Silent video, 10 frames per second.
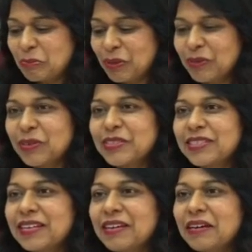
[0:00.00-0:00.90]

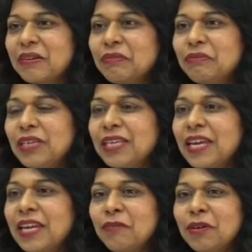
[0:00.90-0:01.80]
because we
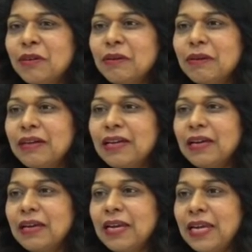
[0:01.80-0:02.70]
can never
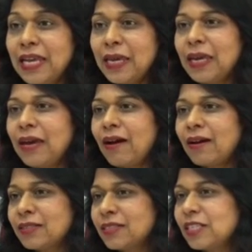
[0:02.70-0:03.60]
lay
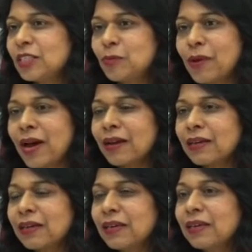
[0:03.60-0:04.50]
ourselves
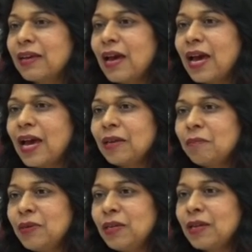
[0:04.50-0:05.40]
back
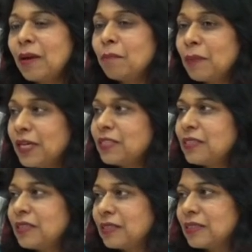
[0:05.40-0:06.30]
and be
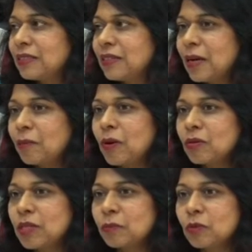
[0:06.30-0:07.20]
complacent
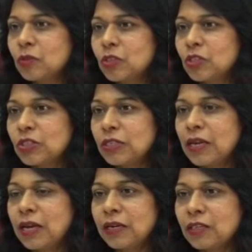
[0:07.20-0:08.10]
about our position
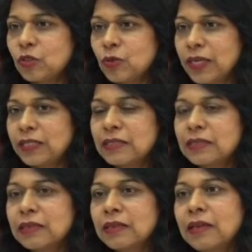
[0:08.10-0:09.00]
and our
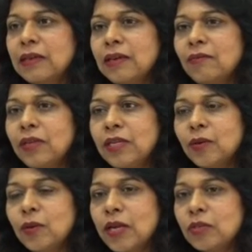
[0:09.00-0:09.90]
strengths. We
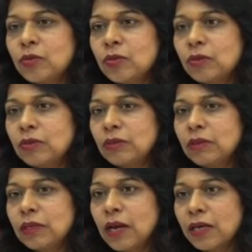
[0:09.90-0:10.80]
require to
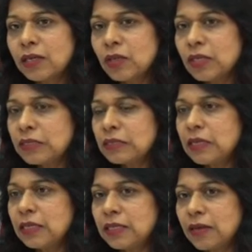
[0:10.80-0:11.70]

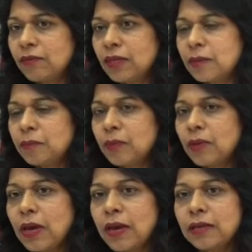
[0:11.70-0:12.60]
continuously develop
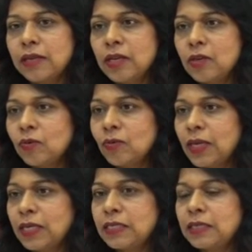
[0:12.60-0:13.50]
and
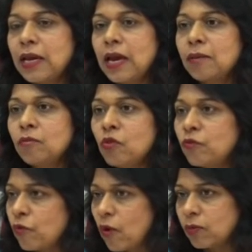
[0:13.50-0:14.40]
innovate and move
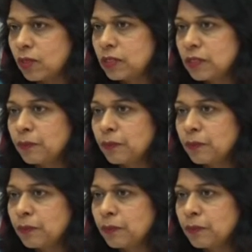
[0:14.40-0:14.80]
forward.